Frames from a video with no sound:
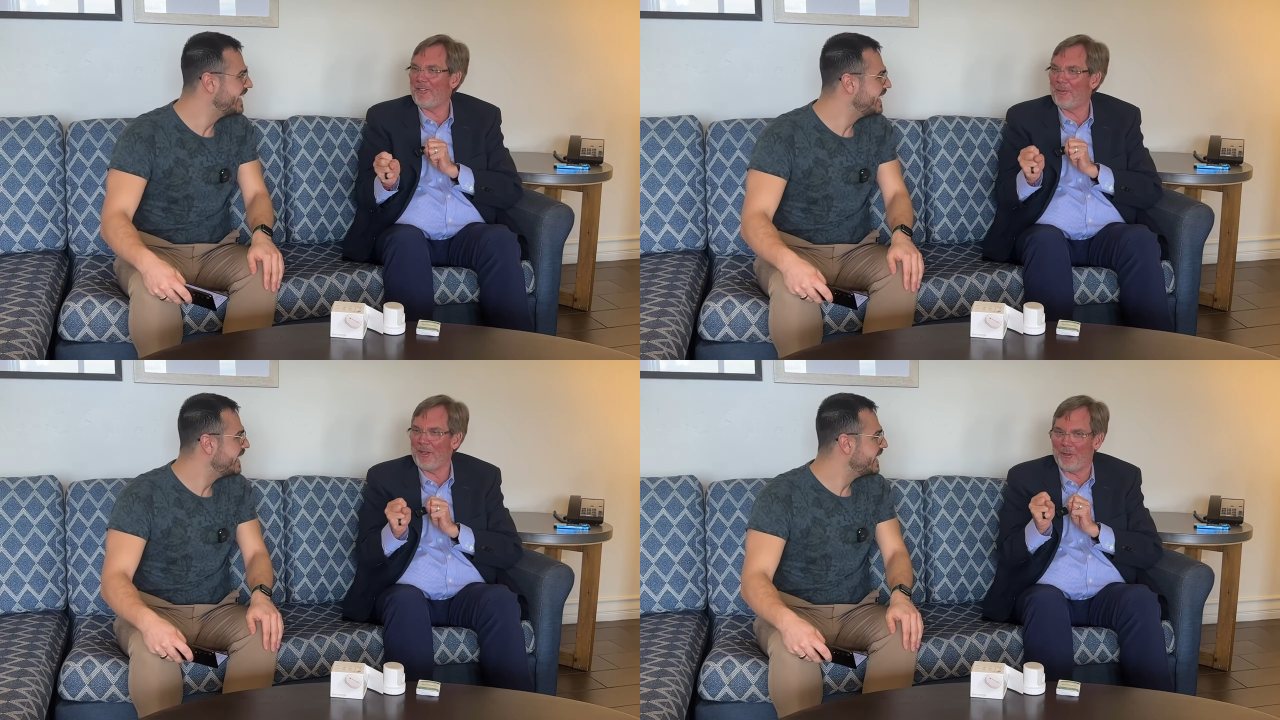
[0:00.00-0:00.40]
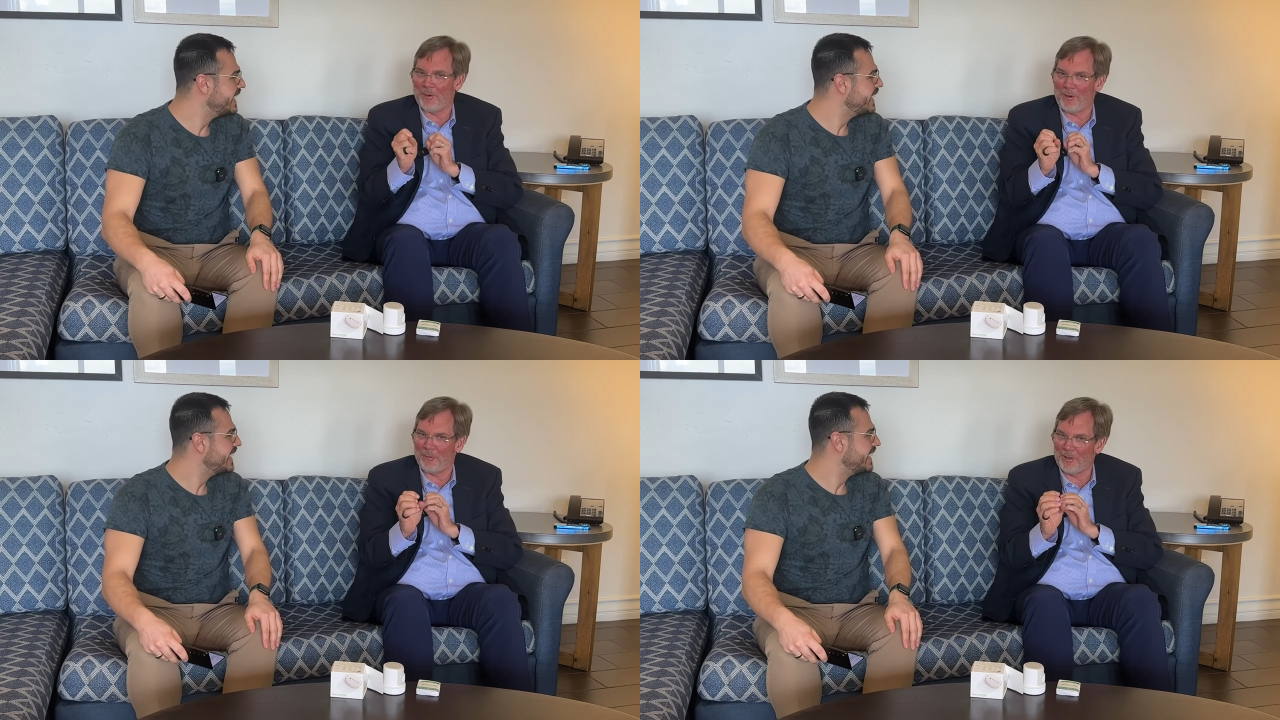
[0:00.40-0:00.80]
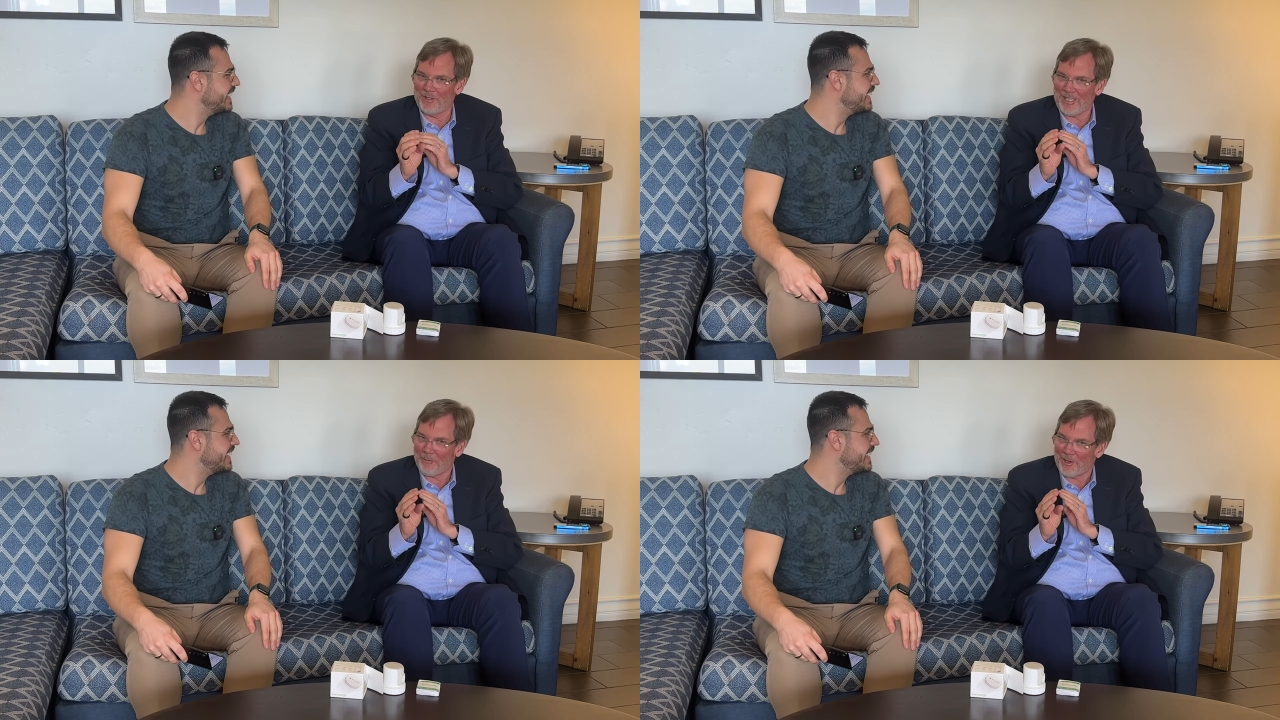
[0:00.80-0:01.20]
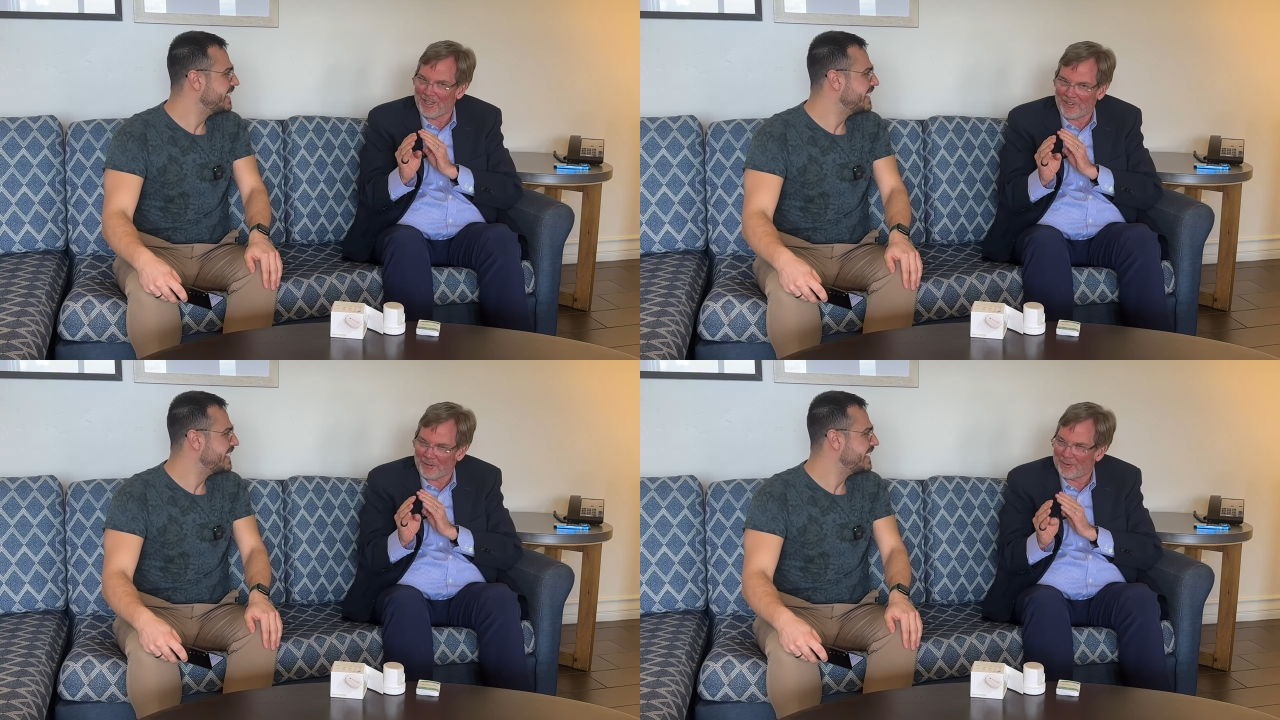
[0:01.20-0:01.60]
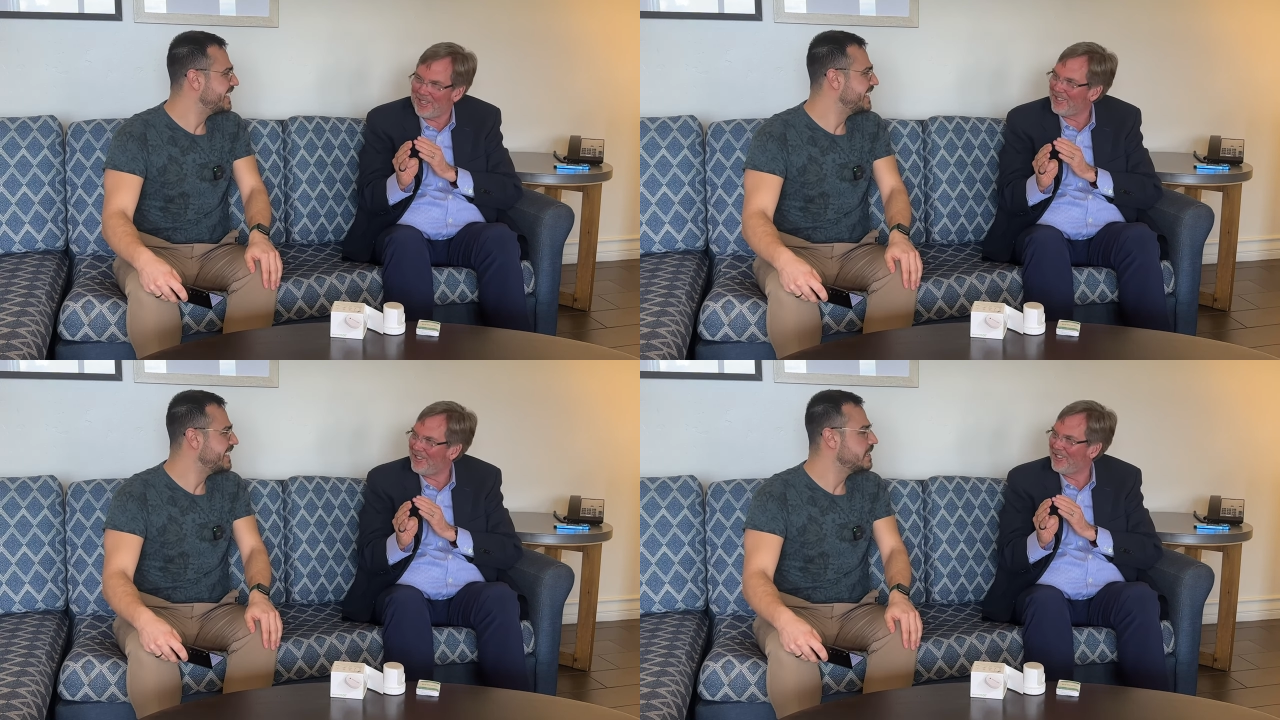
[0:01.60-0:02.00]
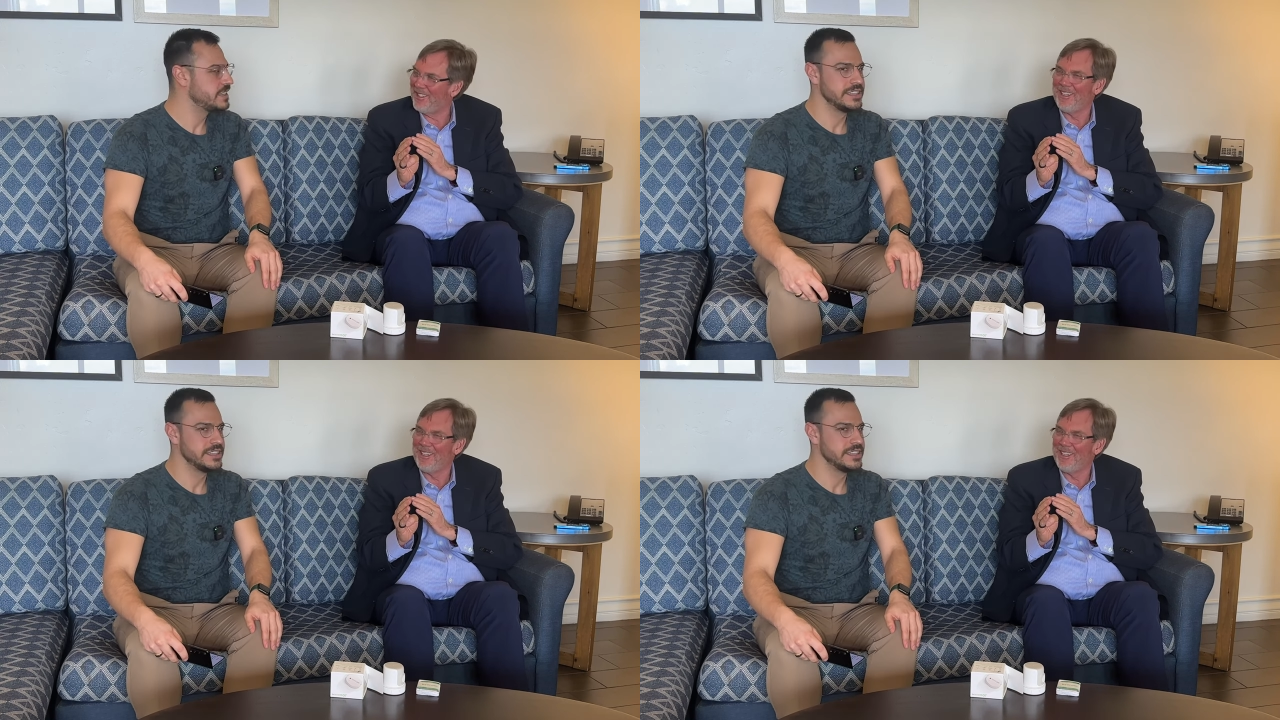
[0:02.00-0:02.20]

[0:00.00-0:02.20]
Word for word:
Speaker 1: to me. Do I really want to switch?